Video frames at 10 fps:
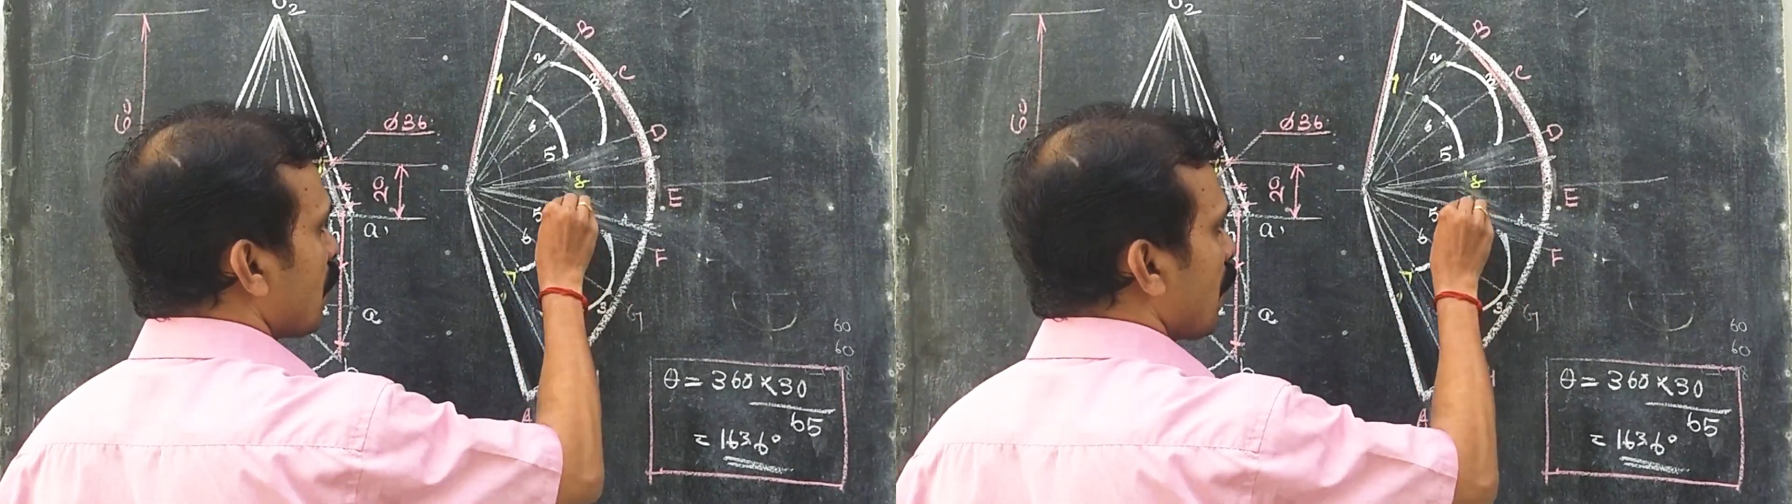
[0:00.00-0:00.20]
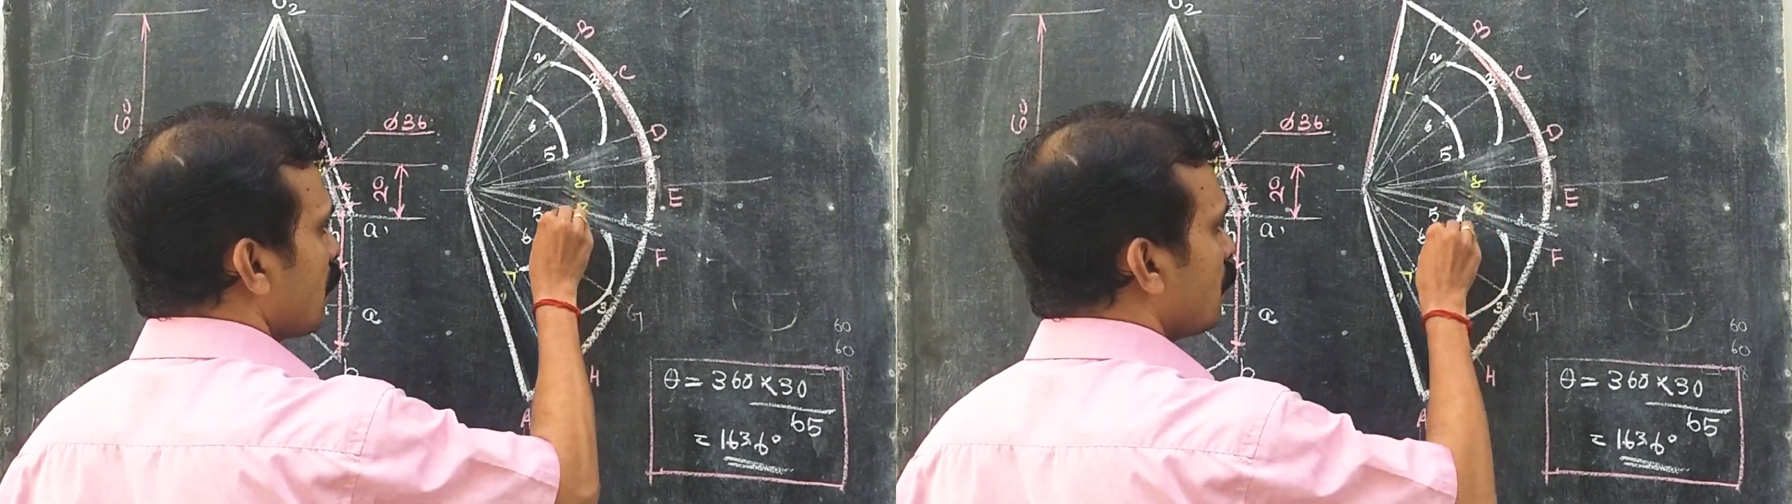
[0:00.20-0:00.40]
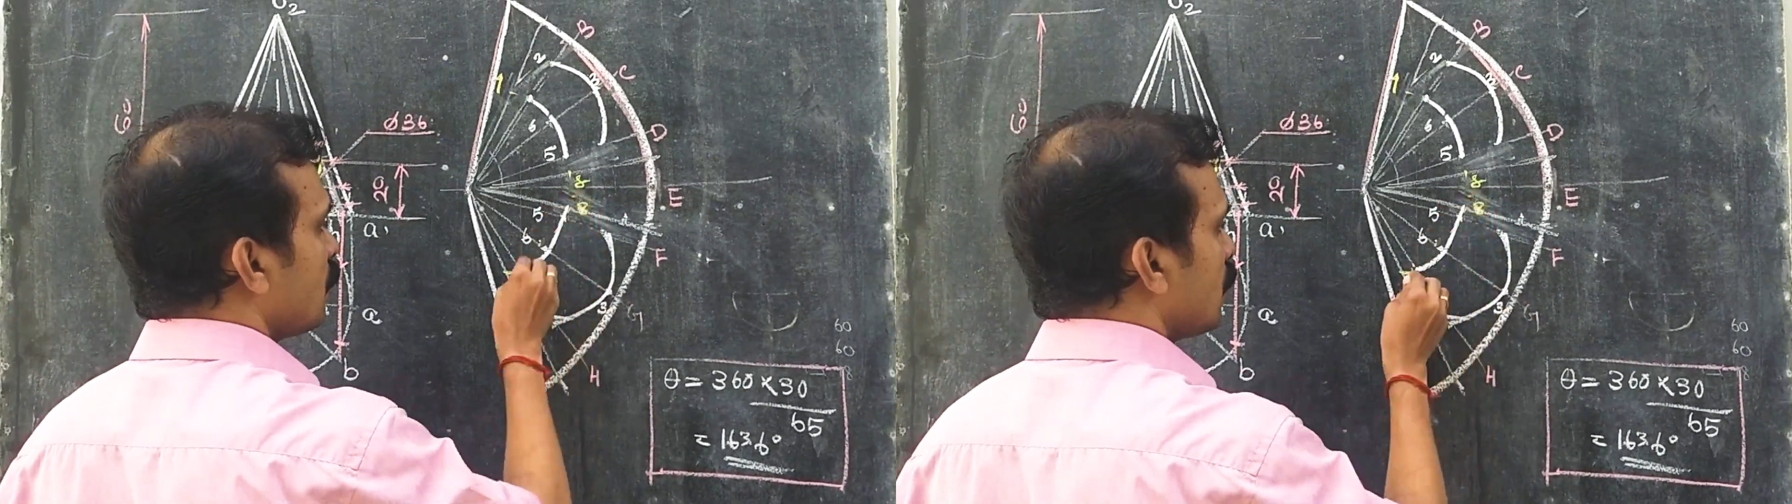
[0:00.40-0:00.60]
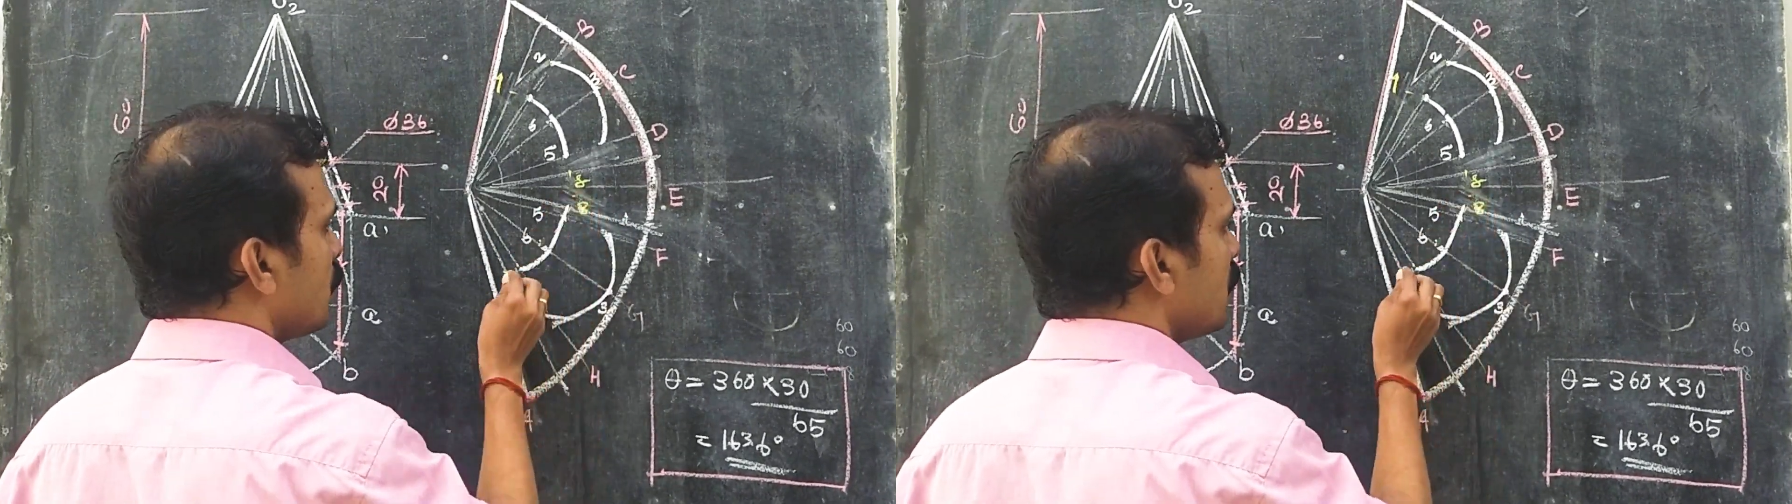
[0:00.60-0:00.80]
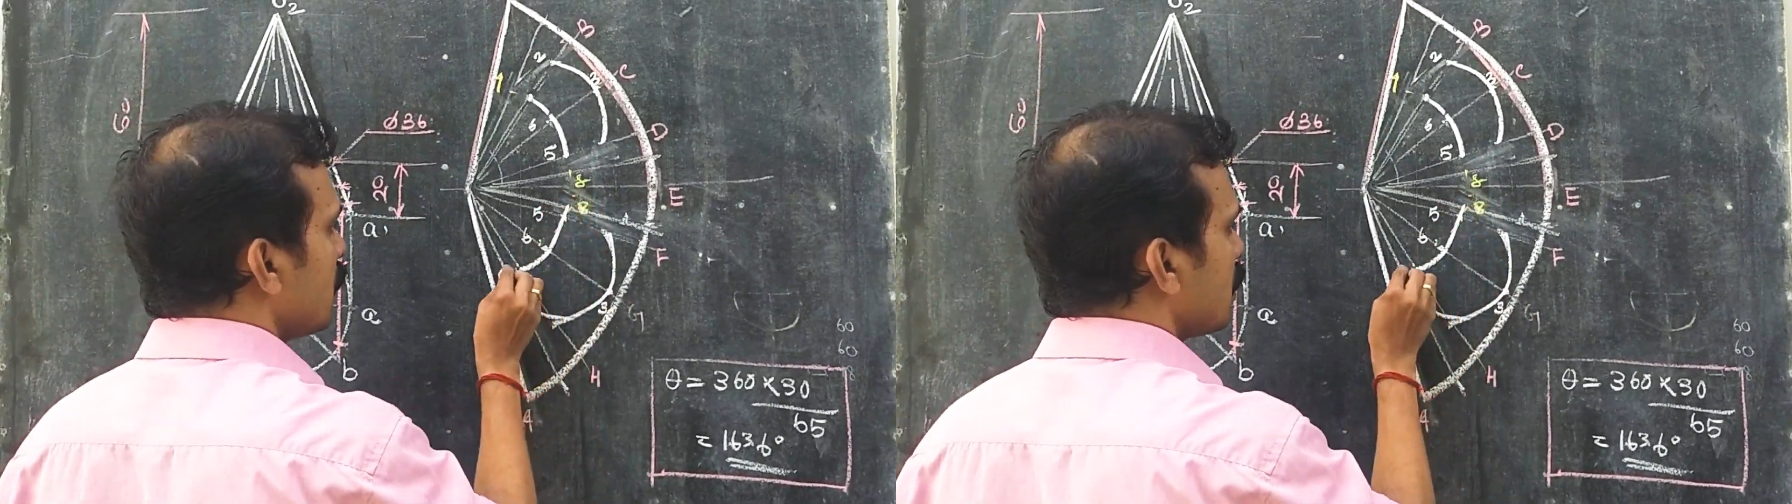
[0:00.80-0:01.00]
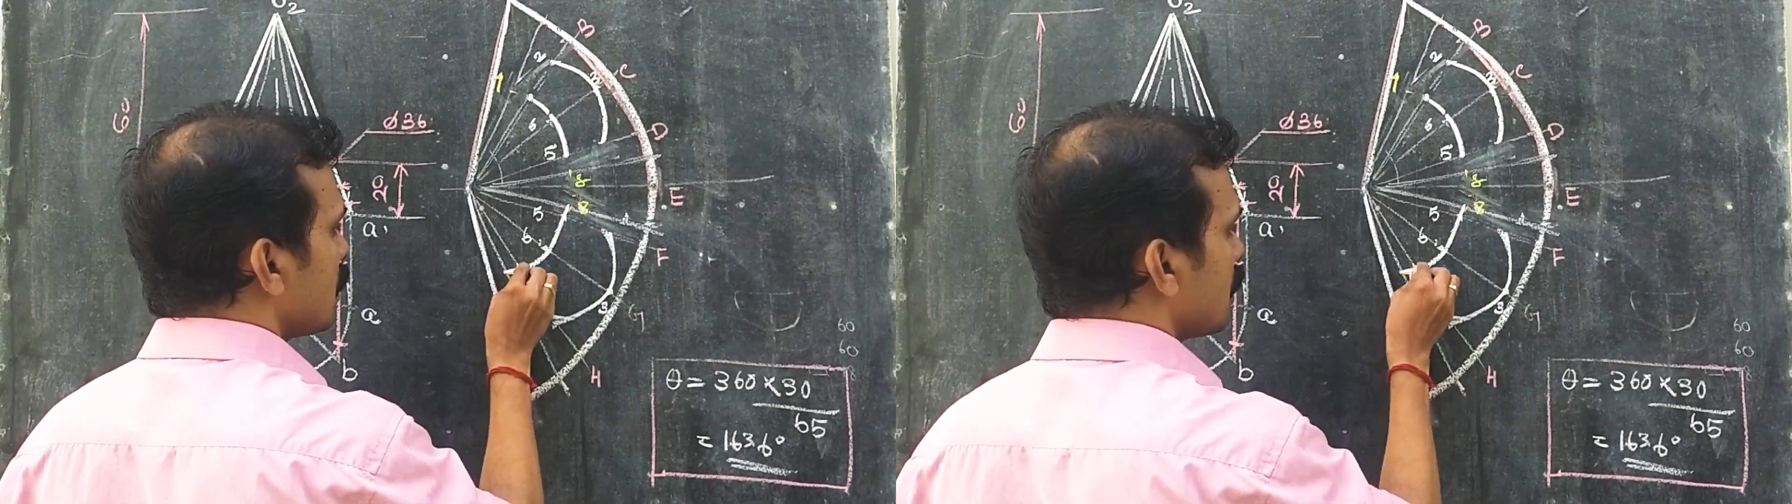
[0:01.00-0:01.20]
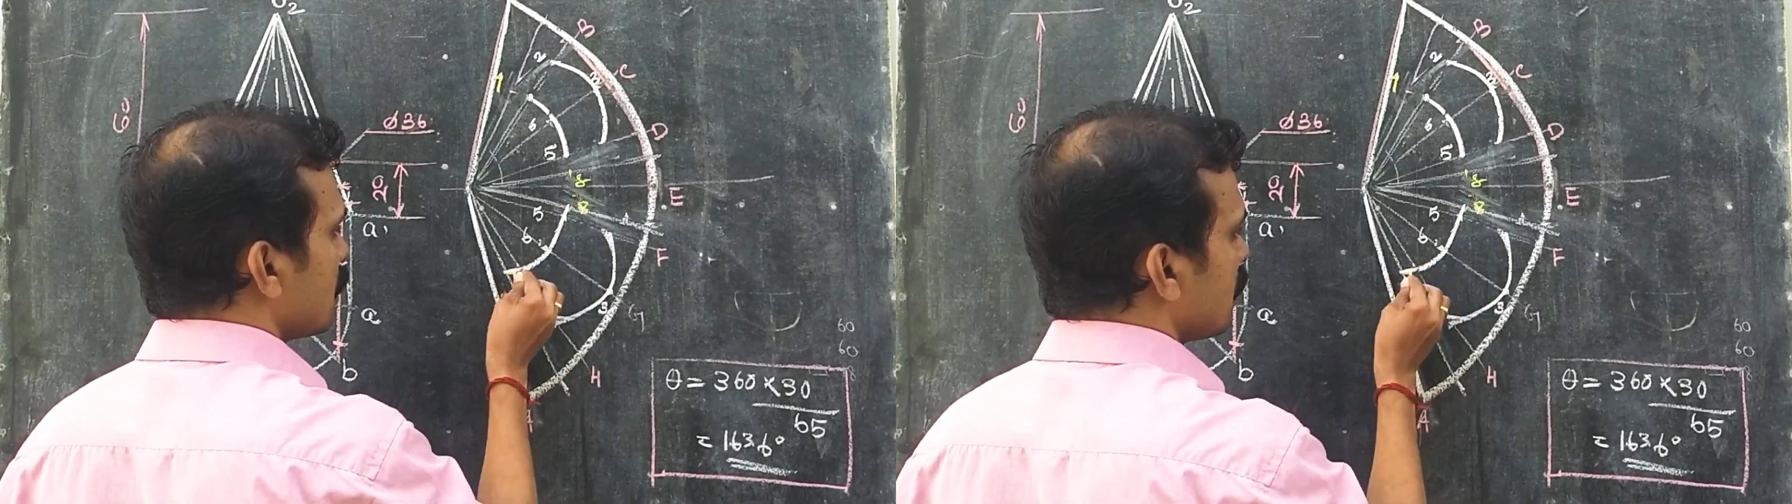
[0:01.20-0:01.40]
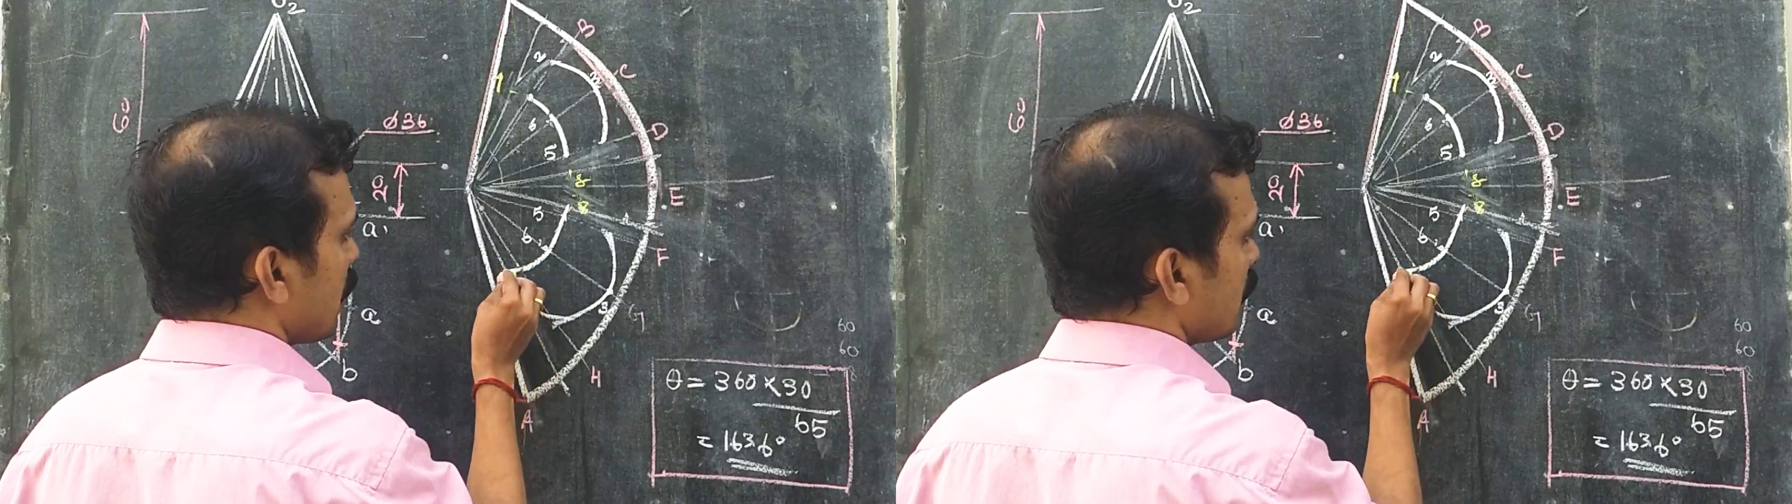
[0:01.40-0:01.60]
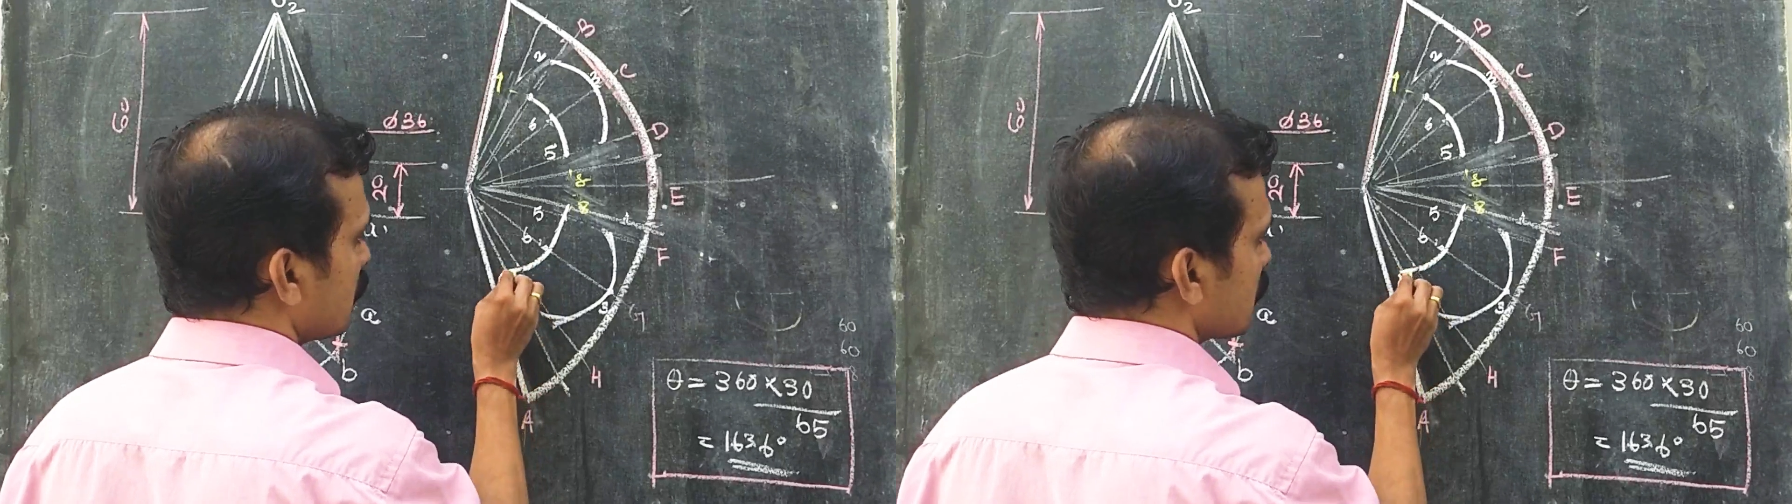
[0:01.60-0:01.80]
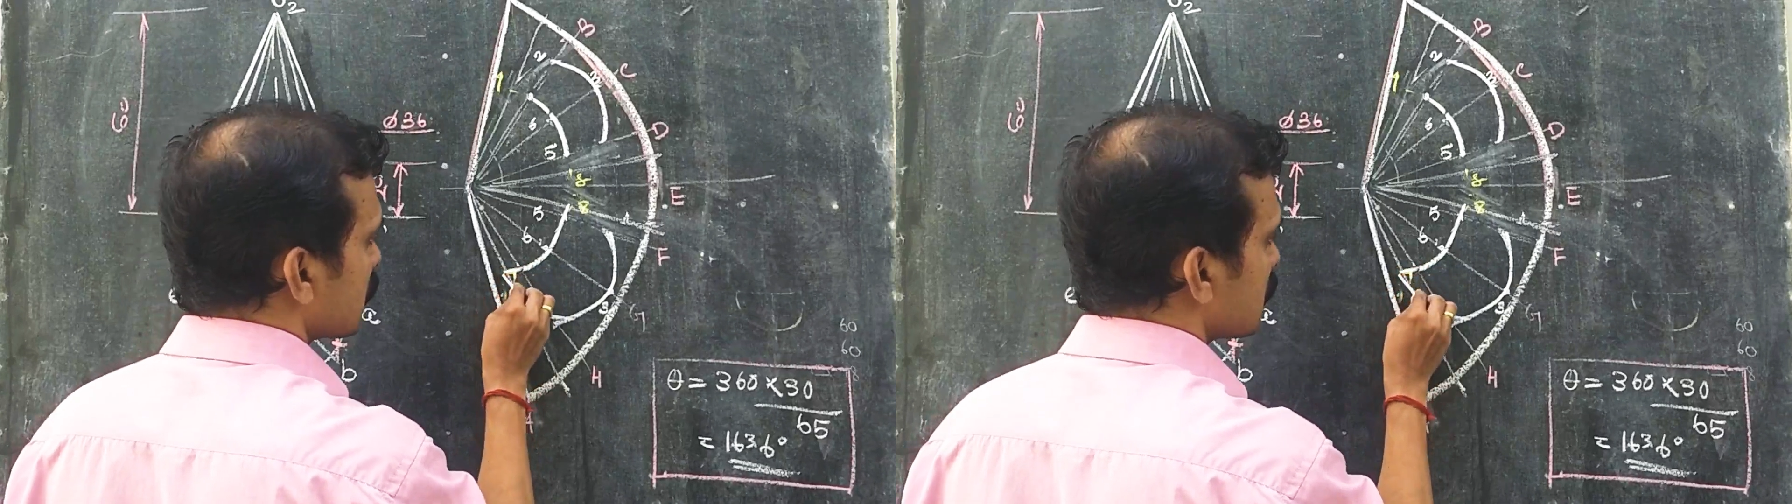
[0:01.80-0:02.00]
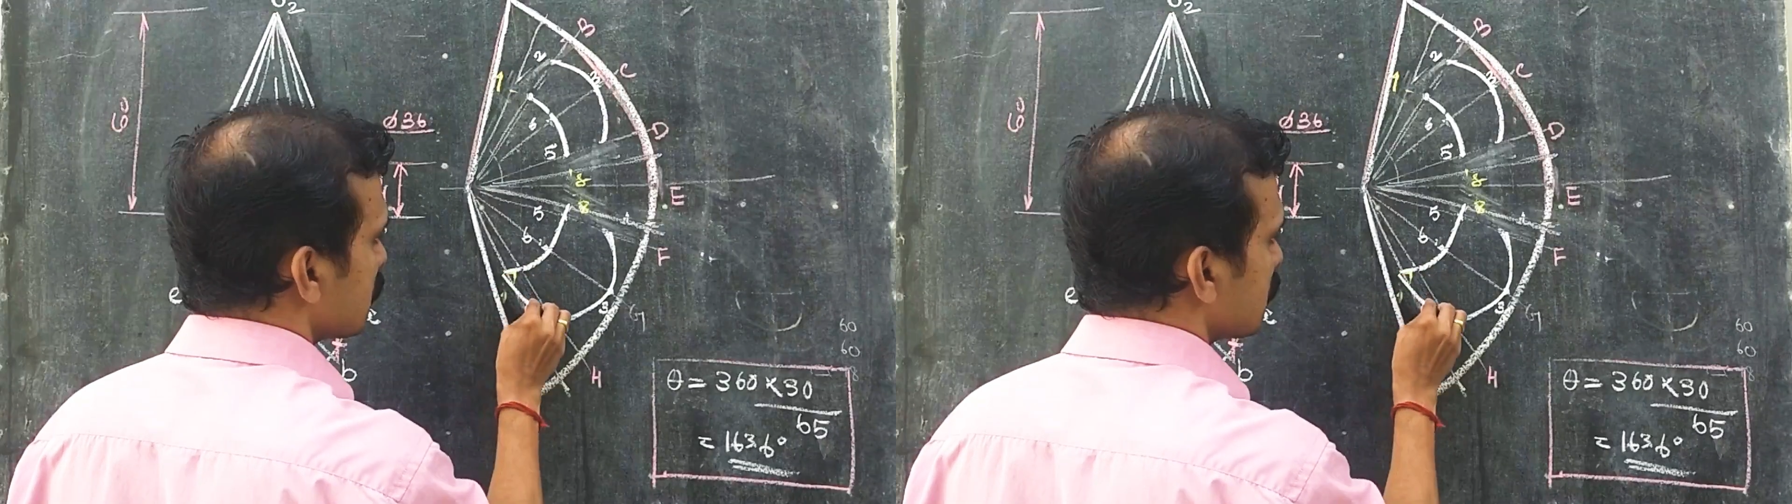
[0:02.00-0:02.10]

curve will be like this